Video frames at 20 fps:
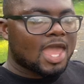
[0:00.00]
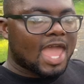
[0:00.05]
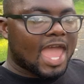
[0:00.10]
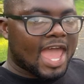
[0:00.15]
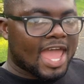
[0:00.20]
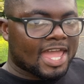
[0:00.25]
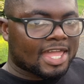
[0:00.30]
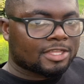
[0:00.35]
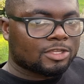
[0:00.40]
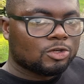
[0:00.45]

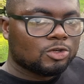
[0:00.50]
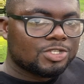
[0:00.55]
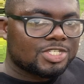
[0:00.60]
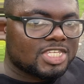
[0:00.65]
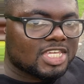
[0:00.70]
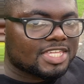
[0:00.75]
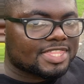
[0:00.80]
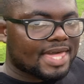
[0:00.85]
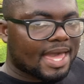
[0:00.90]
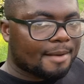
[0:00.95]
and you
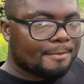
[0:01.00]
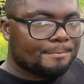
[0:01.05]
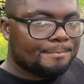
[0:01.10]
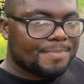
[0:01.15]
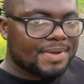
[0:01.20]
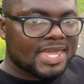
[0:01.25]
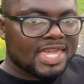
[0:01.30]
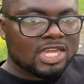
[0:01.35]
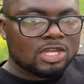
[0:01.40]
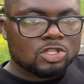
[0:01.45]
see that
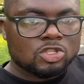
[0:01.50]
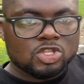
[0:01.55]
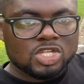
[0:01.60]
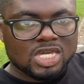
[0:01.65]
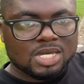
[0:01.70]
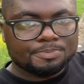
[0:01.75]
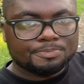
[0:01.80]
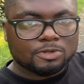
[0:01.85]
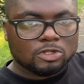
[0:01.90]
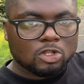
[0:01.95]
big
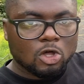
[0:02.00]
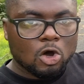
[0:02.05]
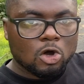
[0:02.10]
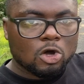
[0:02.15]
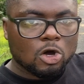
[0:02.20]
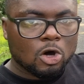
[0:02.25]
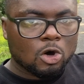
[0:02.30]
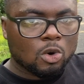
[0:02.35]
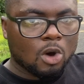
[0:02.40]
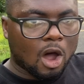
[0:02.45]
Jeep
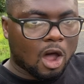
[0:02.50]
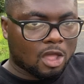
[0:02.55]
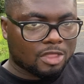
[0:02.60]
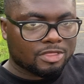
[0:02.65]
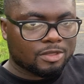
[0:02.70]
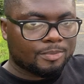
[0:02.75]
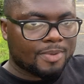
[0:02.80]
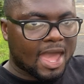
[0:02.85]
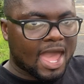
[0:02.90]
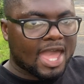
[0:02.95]
logo on
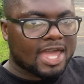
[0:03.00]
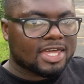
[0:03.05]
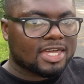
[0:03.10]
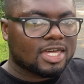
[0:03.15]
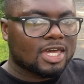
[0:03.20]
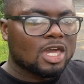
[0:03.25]
the back.